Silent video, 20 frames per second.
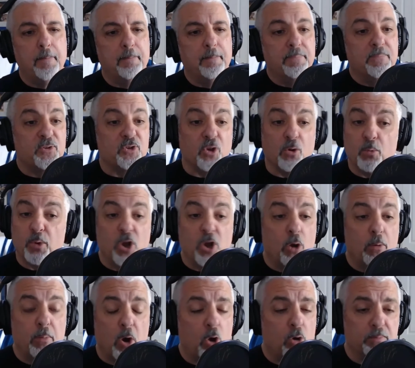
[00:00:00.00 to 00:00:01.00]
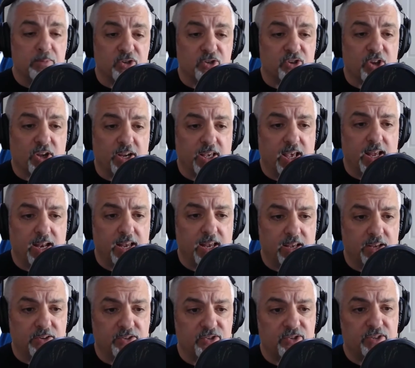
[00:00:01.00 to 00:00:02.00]
So we know Mahomes is going to get
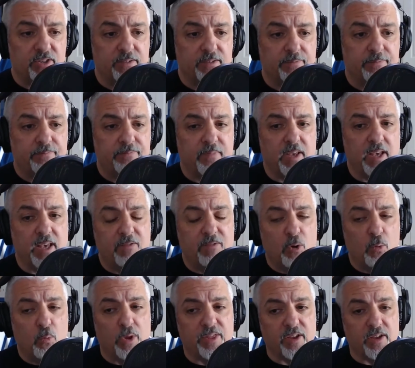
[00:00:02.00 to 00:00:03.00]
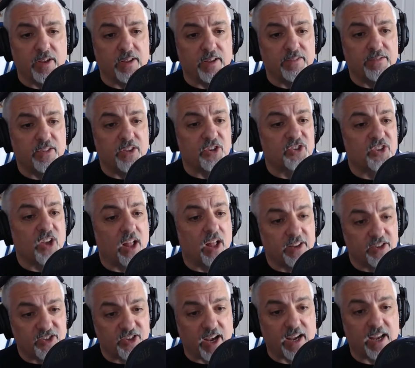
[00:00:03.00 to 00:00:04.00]
his, even with the
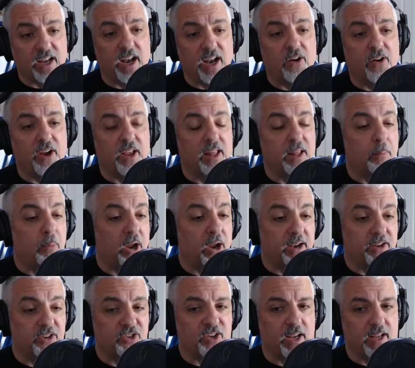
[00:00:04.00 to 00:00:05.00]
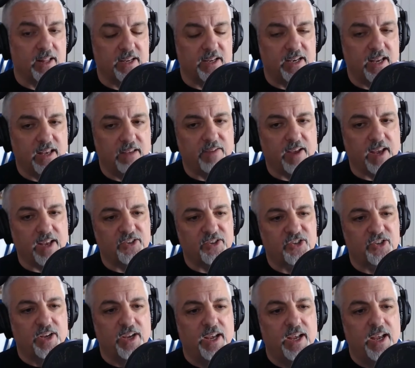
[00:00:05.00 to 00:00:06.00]
solid secondary and the Brandon Staley
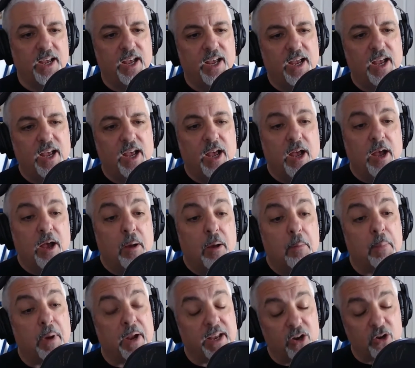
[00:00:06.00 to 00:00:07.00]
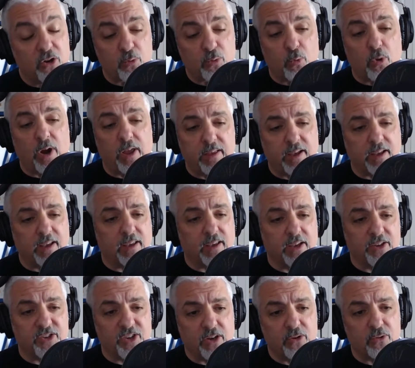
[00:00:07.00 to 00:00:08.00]
defense. But here's where I think it
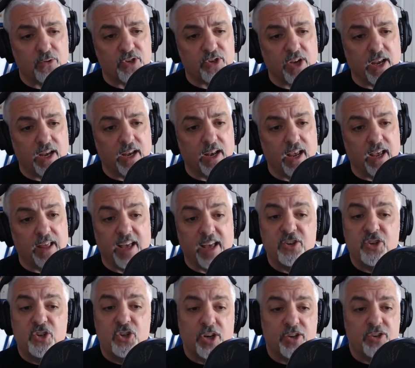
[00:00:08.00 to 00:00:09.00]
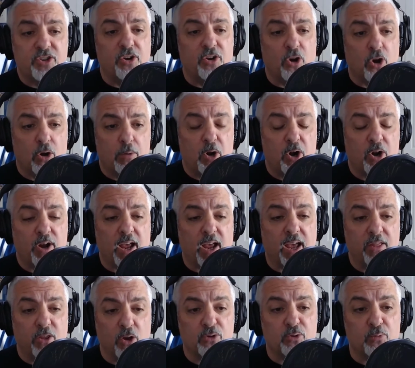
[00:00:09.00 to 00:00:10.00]
gets interesting, and that's Justin Herbert
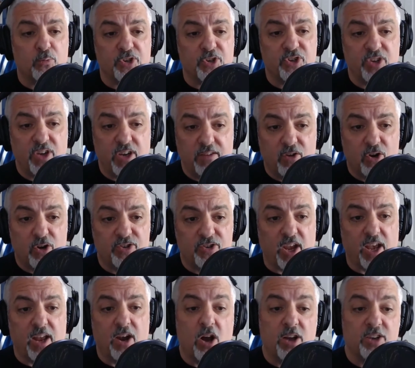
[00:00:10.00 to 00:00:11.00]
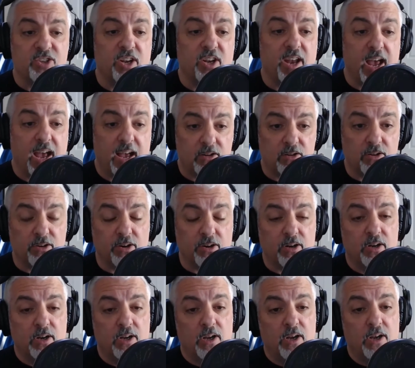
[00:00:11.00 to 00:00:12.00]
and those receivers and Austin Eckler
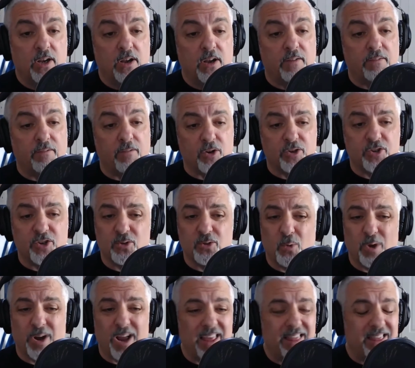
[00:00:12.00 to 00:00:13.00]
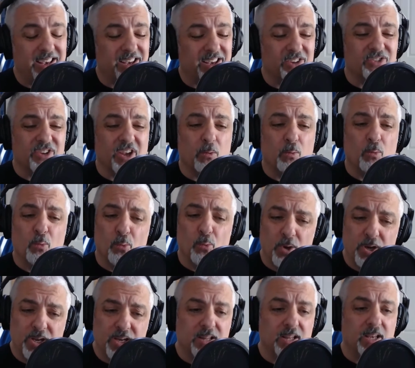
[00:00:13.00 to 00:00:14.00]
versus what I think is a
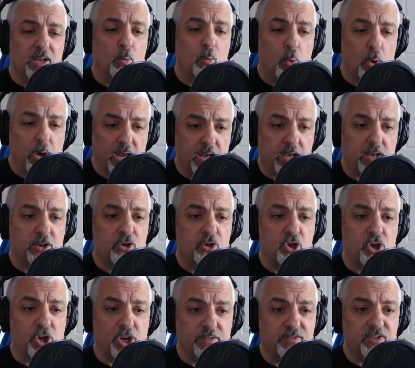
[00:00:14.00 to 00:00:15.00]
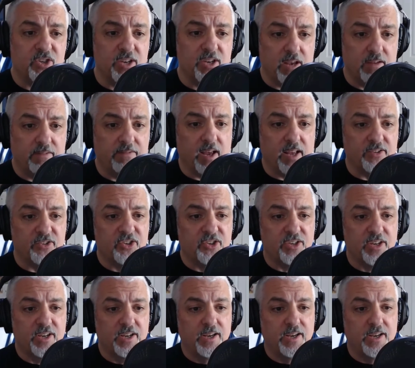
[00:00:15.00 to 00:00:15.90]
really weak Chiefs defense.